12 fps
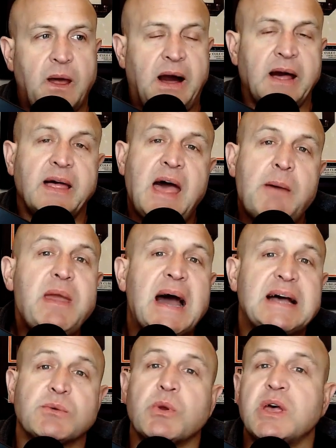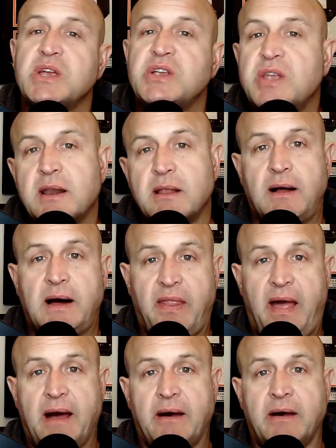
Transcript: Lebby hasn't really done a lot of that.